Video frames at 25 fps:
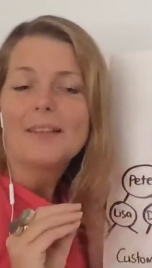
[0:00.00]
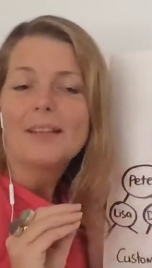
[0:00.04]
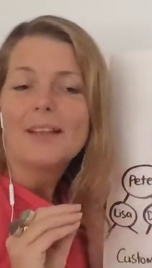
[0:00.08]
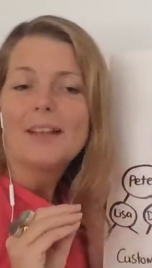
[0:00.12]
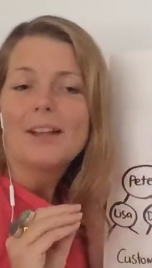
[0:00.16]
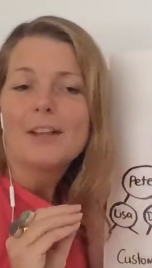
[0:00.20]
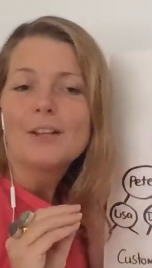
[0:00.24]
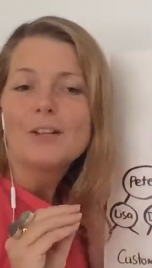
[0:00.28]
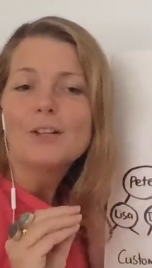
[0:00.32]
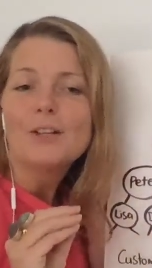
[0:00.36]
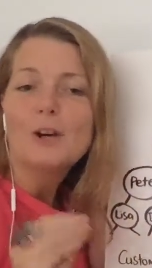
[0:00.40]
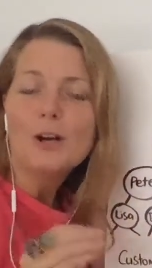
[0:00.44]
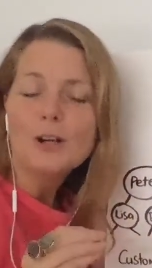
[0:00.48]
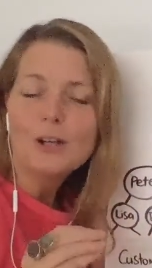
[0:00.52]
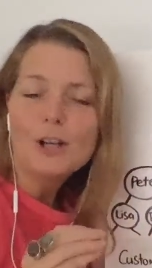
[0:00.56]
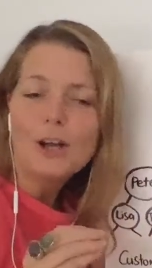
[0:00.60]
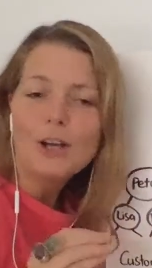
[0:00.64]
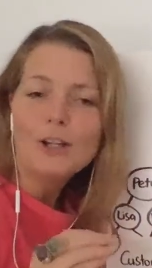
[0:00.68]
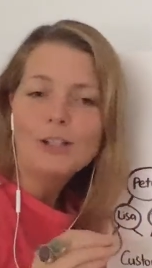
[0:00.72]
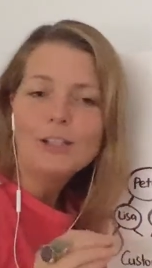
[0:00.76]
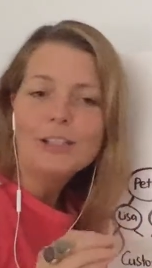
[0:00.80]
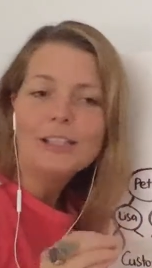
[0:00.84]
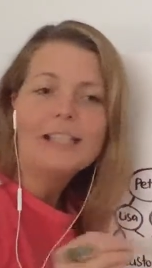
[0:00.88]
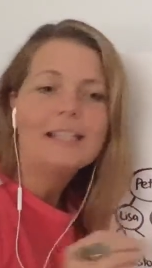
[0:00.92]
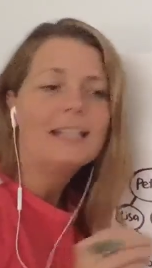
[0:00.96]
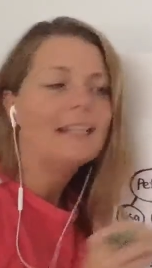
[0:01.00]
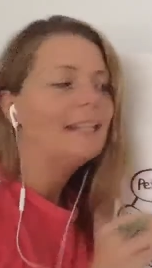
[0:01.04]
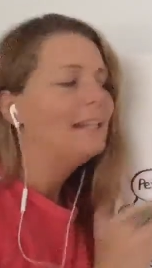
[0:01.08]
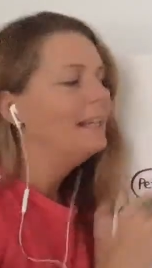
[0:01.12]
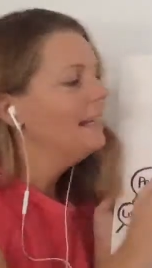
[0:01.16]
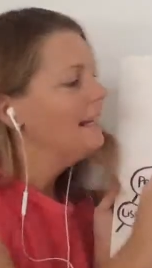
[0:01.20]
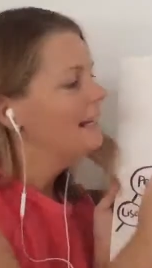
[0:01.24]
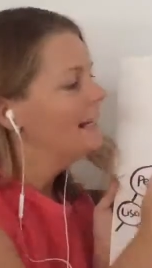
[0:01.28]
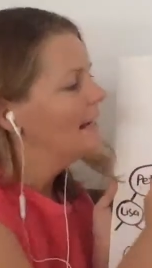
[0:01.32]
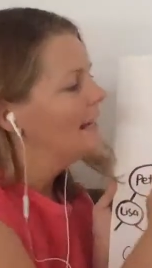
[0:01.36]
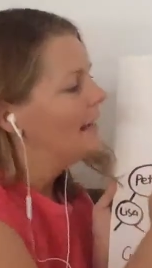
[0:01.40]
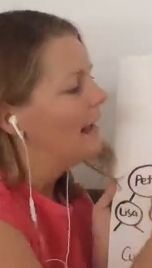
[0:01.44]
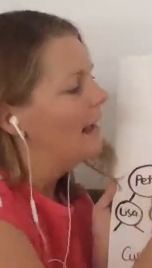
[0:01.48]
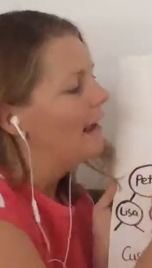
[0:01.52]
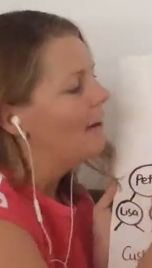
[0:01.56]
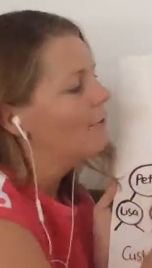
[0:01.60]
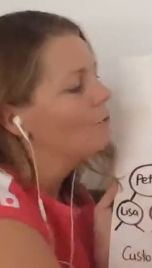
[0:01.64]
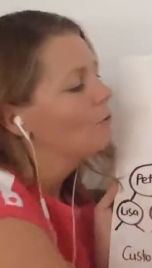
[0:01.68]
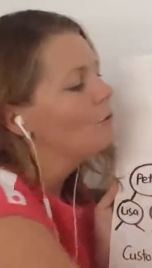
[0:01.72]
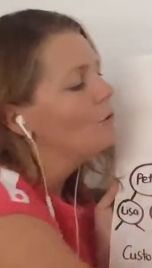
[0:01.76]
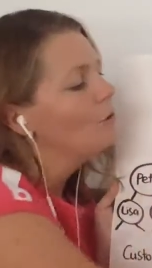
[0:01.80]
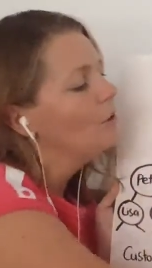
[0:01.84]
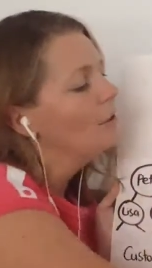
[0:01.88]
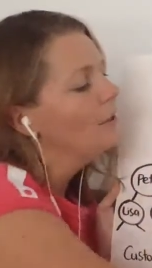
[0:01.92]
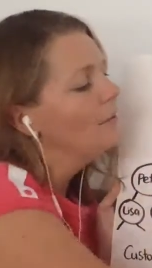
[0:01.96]
not only are
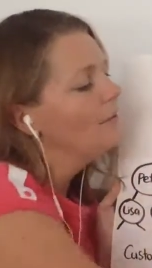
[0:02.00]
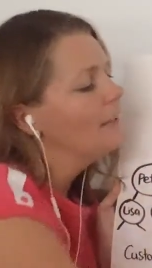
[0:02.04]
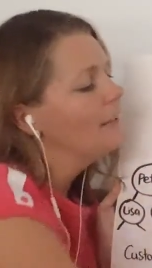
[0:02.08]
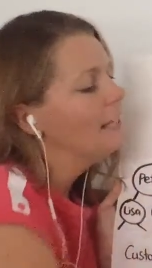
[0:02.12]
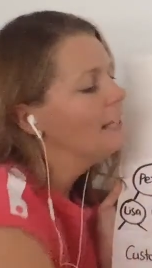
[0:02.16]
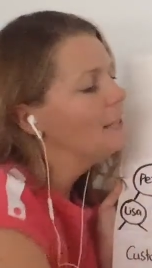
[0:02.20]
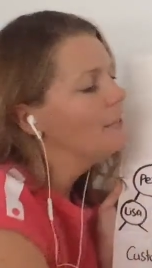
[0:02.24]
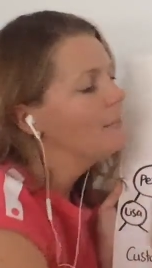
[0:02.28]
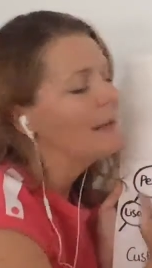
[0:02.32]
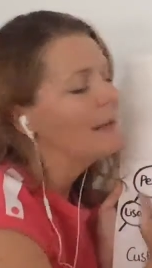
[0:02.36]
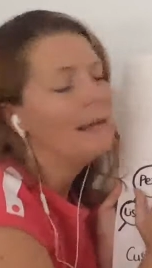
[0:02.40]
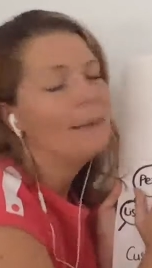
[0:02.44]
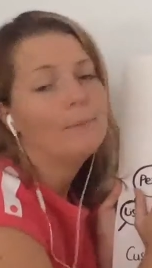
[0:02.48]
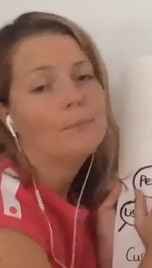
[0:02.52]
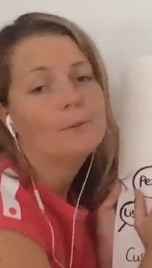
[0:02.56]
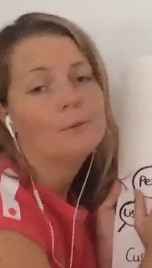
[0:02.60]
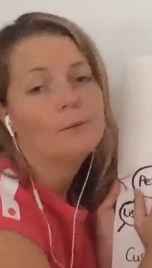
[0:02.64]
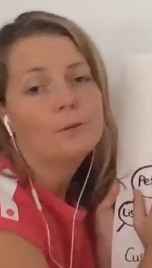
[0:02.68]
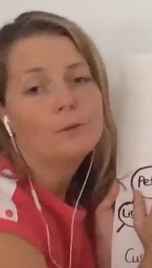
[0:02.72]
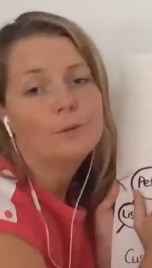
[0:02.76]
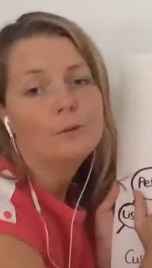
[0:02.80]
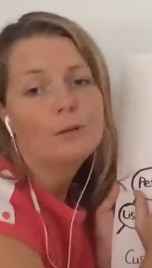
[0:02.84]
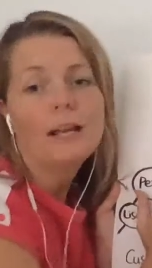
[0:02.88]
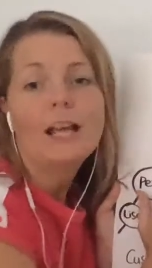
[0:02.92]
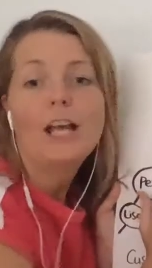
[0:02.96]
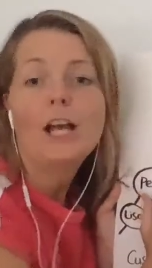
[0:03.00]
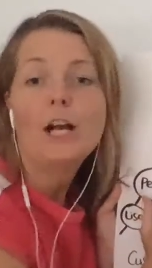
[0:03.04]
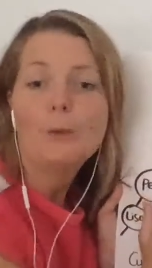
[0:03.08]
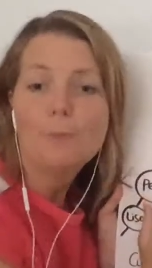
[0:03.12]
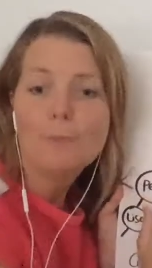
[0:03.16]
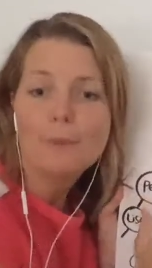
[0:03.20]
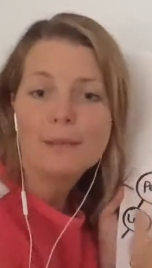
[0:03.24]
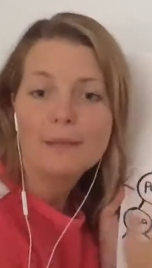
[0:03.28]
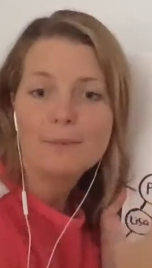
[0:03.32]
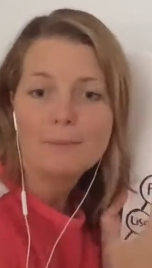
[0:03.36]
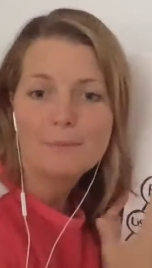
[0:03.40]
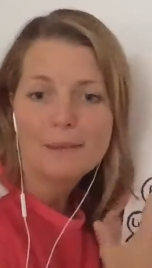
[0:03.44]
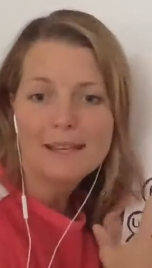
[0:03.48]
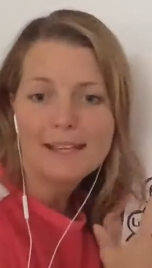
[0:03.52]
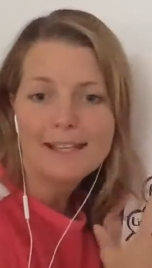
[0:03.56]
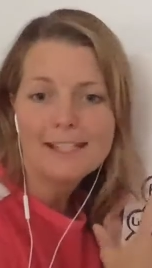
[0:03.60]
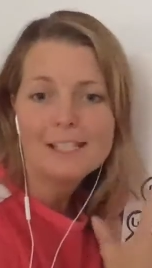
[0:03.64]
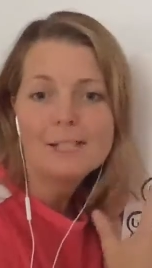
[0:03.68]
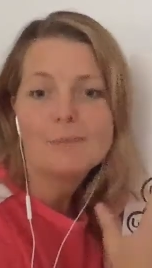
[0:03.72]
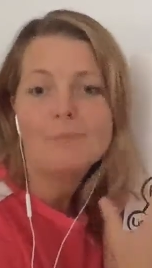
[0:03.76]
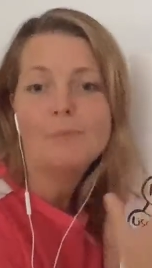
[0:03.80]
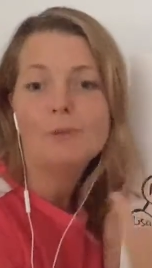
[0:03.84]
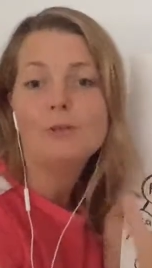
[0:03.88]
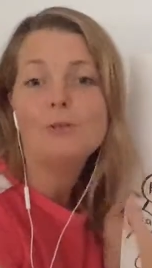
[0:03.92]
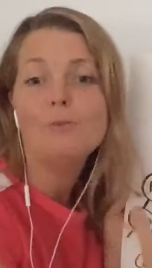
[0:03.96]
all of these people helping me
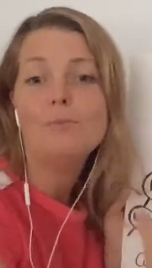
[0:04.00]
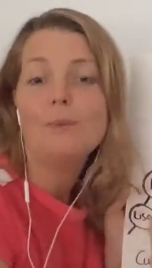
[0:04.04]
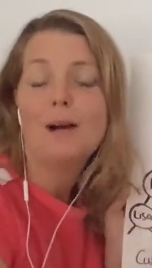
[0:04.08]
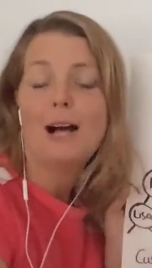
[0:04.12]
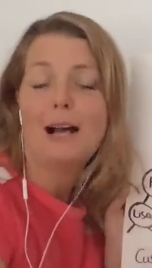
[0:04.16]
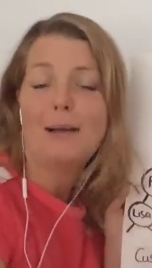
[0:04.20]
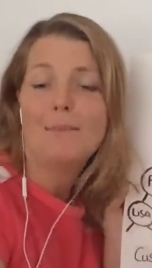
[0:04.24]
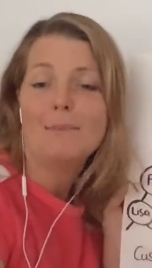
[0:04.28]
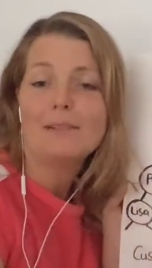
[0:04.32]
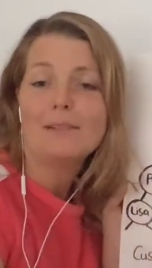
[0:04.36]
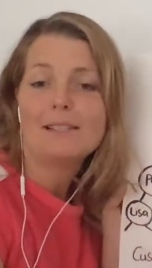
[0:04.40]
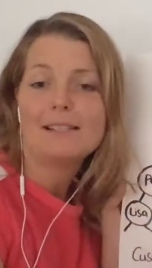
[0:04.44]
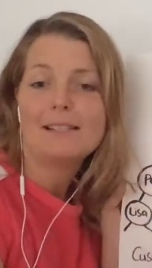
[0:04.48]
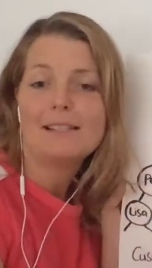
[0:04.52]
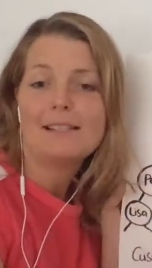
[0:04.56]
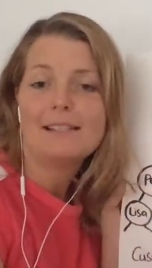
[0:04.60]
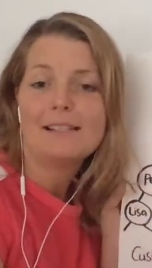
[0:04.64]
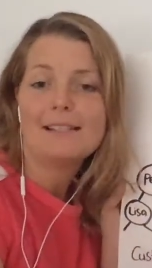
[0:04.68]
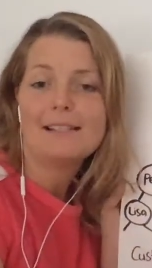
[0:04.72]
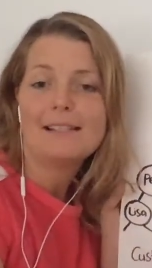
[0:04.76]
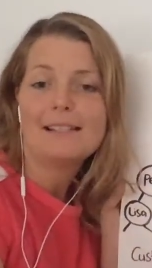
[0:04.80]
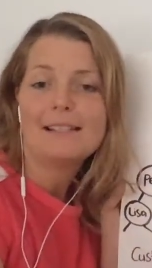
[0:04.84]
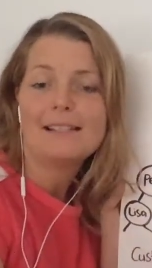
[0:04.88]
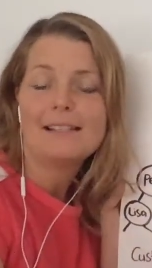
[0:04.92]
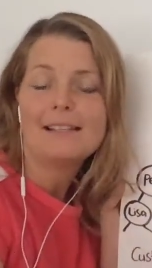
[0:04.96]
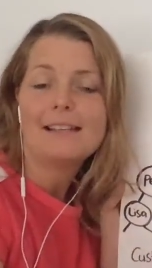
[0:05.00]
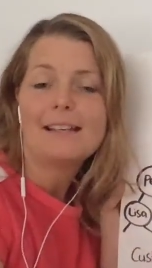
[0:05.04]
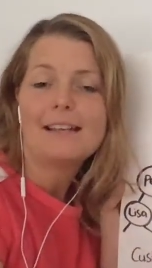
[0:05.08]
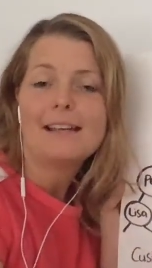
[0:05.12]
to build my business,